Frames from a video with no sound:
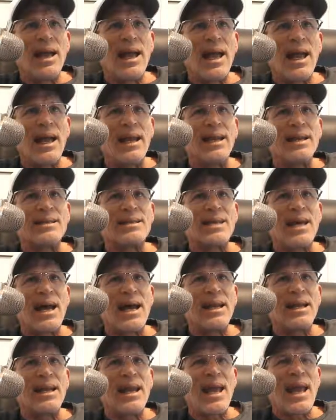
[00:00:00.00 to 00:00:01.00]
and it's
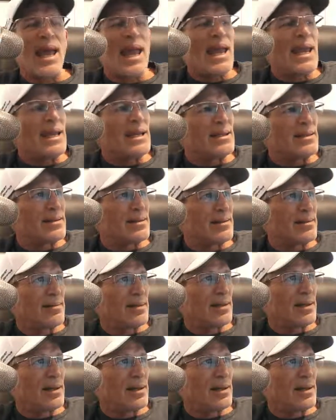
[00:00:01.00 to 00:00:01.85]
at 8.